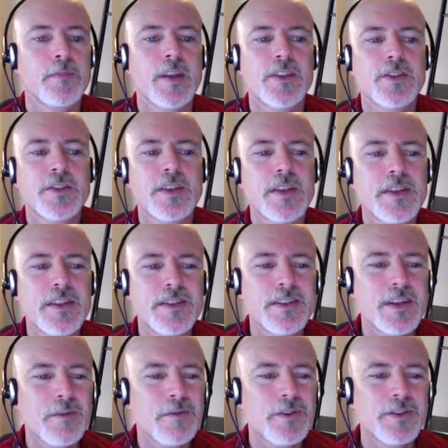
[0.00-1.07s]
It's just that these
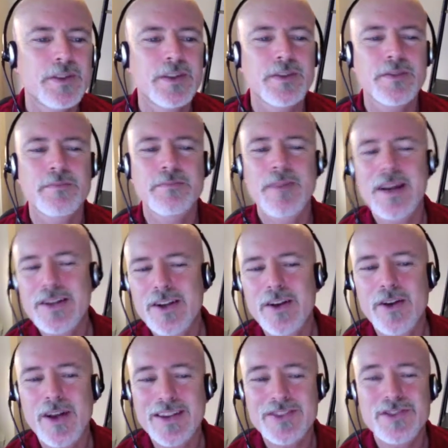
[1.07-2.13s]
differences might
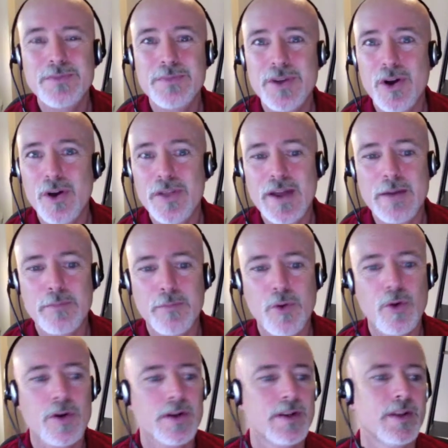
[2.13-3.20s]
not actually be all that
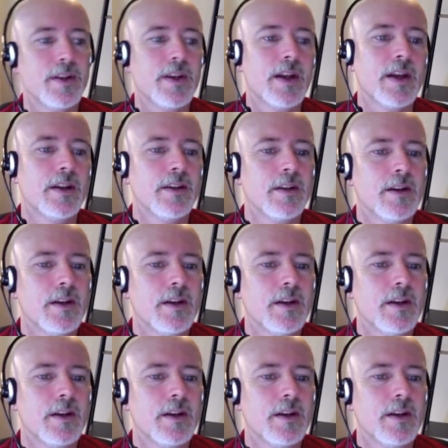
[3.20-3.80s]
important in the end.